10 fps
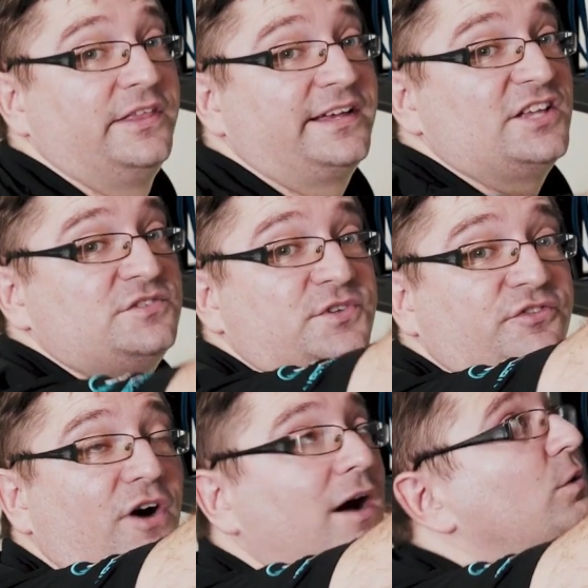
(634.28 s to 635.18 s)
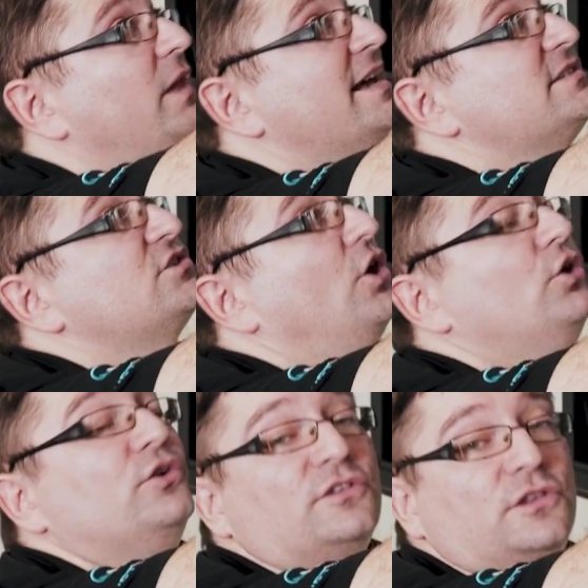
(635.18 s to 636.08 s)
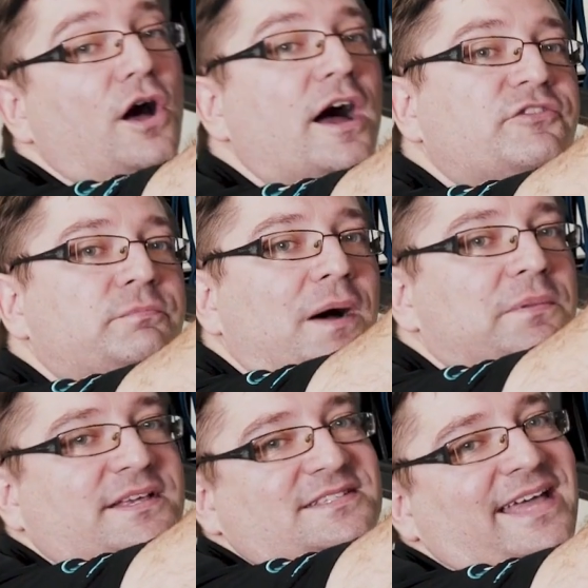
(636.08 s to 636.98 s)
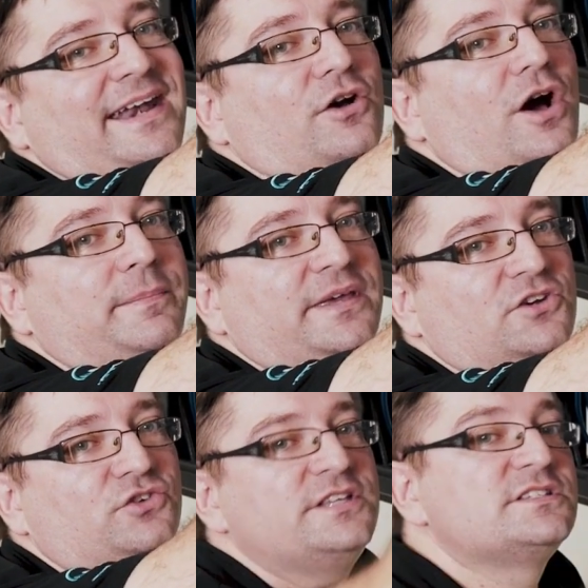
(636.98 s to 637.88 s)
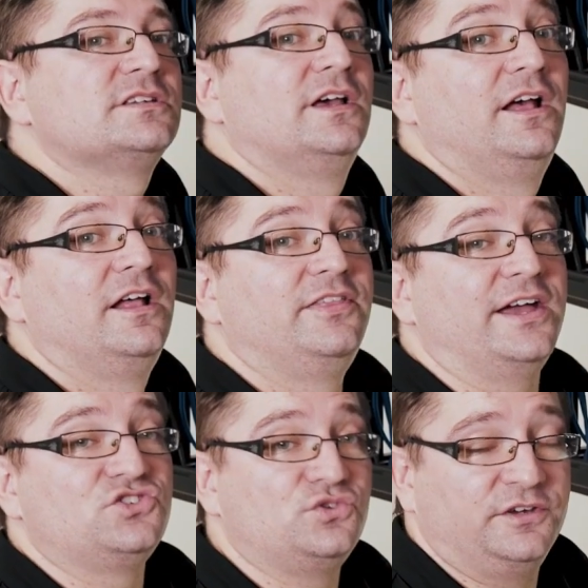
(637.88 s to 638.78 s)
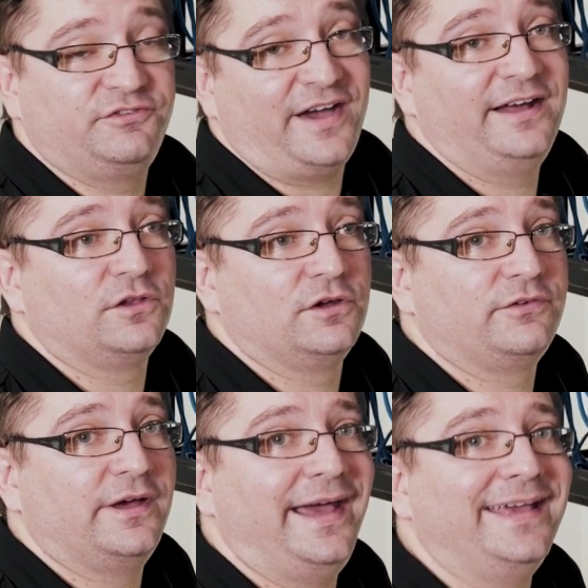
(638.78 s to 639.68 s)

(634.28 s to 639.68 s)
The customer's firewall has its own live public static IP address that during failover,